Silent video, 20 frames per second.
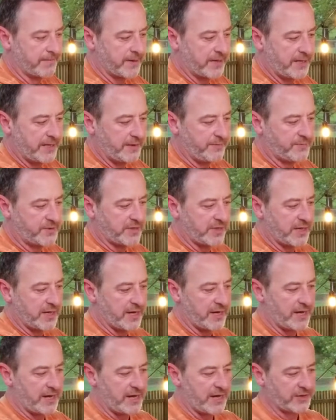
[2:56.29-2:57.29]
keeps the
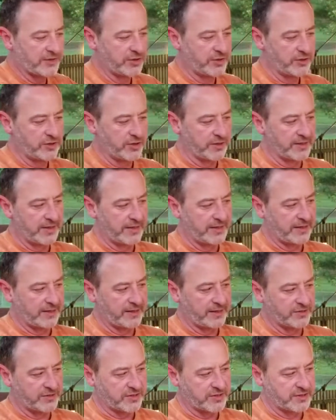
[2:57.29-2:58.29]
oxygen that
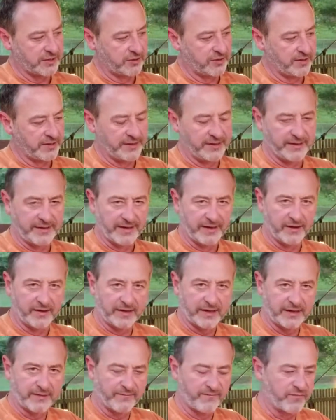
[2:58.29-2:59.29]
is still in there
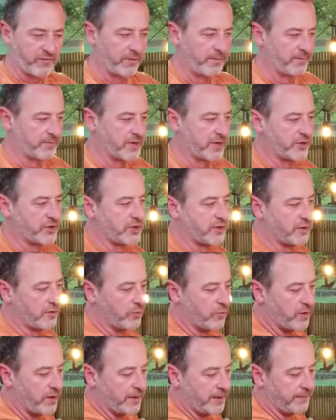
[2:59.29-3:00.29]
from touching the
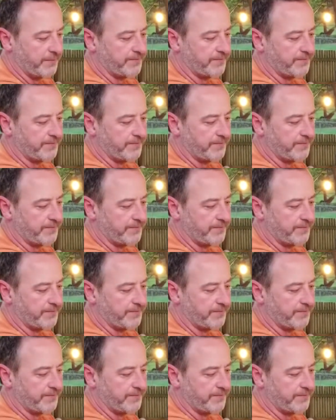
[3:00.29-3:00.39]
wine.